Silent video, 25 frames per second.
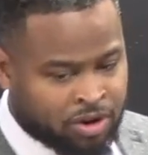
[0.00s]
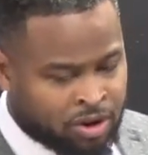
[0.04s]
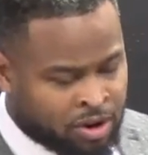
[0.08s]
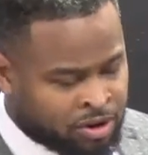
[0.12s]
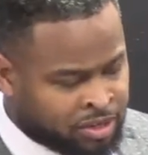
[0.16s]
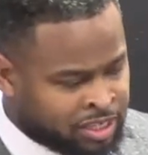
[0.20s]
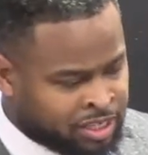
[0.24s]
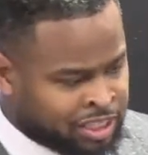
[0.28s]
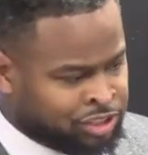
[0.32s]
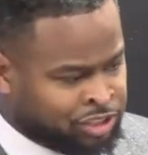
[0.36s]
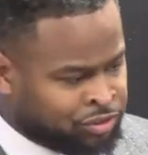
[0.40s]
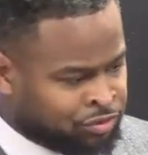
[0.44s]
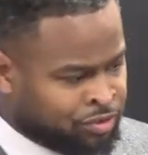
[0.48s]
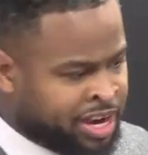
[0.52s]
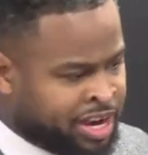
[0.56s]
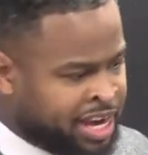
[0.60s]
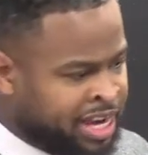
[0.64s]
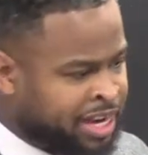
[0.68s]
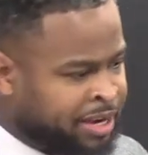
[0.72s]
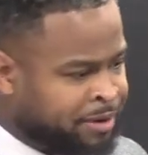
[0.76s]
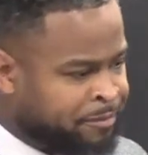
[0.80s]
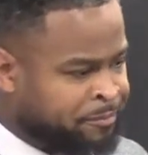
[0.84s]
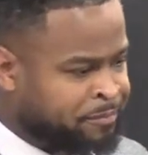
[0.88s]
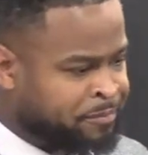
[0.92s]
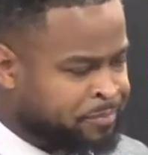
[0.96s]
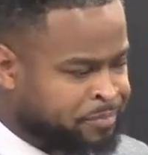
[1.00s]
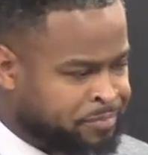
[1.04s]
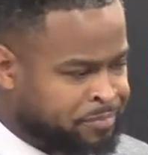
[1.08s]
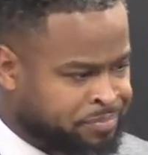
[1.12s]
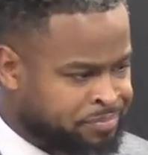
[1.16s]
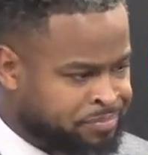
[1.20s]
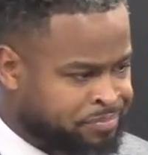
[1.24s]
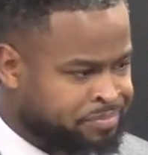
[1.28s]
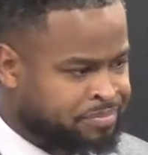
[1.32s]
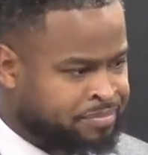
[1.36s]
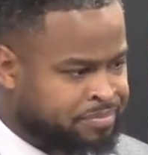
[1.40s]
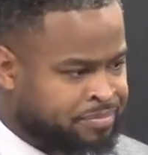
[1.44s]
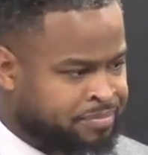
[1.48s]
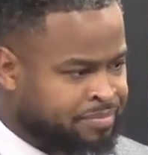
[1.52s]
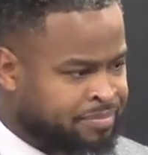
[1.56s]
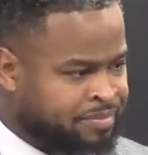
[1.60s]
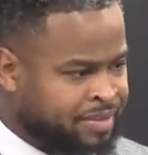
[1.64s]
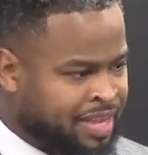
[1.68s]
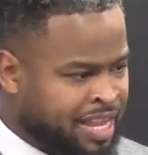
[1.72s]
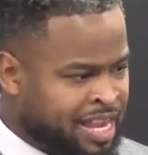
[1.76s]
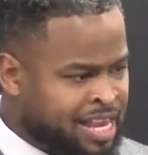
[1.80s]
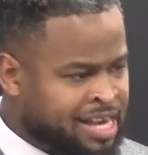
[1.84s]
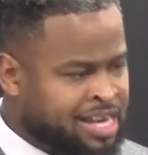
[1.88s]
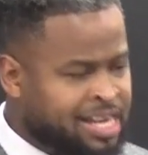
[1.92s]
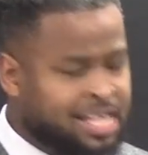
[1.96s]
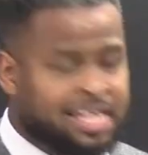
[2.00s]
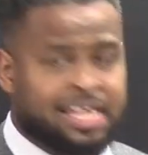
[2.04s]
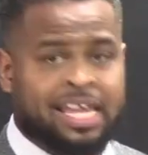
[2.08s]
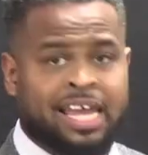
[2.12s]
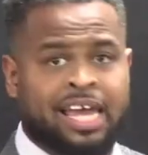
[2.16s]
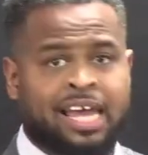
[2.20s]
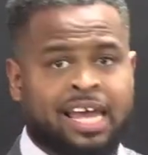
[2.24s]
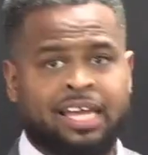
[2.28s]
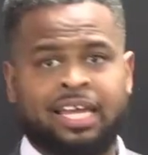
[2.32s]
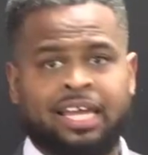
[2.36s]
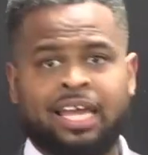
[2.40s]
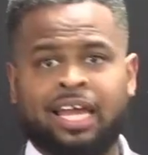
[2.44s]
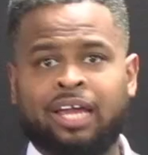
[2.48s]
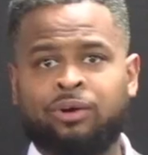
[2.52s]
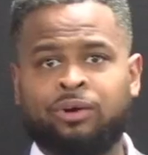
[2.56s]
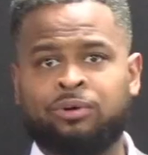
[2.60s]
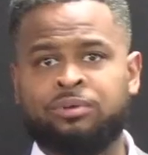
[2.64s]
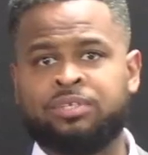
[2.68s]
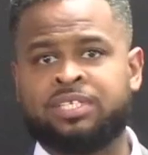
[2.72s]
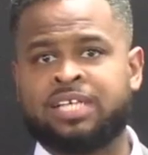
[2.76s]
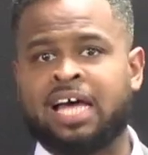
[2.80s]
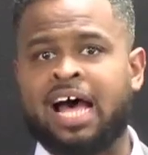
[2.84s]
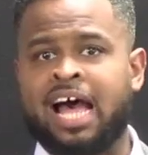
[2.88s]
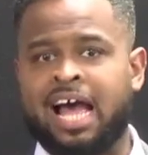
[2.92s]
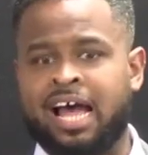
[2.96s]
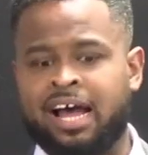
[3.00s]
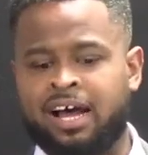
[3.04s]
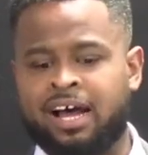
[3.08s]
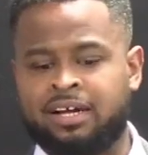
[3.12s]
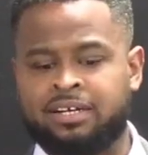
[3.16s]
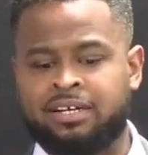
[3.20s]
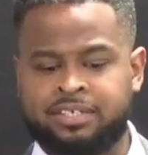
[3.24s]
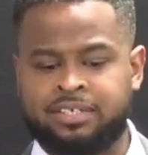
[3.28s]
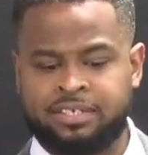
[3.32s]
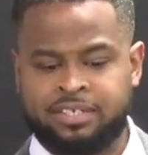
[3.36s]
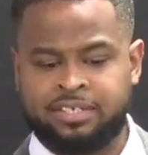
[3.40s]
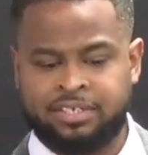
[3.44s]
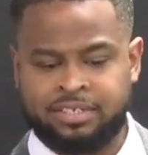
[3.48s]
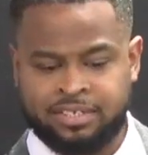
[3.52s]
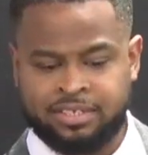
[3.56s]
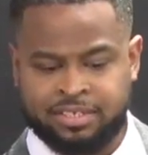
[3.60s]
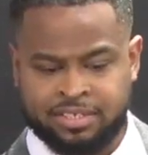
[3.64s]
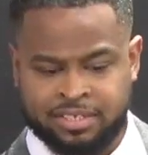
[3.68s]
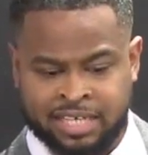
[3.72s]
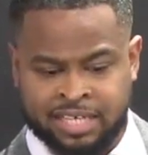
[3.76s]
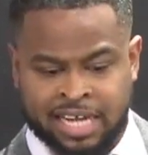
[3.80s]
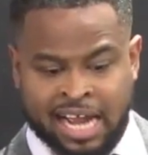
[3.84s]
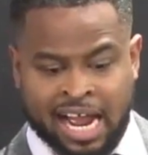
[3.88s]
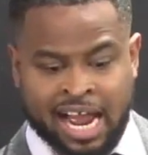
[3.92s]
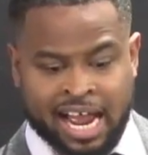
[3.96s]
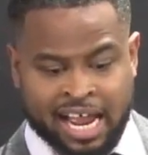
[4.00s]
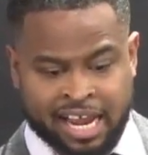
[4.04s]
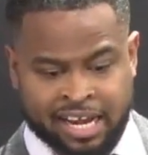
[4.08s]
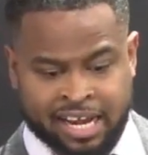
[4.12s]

his reign in the year King Uzziah died.